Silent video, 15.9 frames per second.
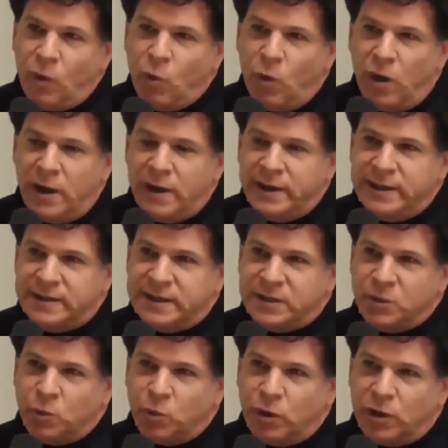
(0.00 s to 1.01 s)
One is
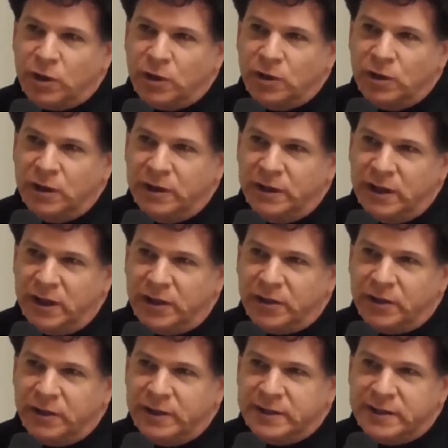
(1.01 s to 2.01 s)
as a worker and the
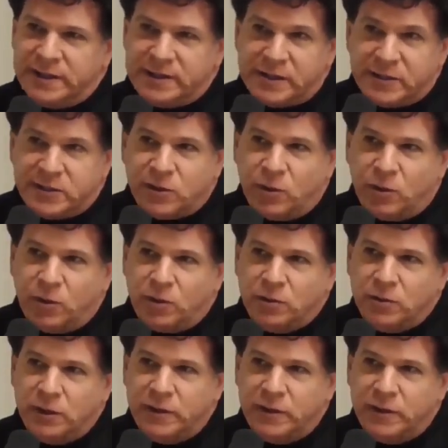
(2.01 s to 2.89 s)
other is as a soul.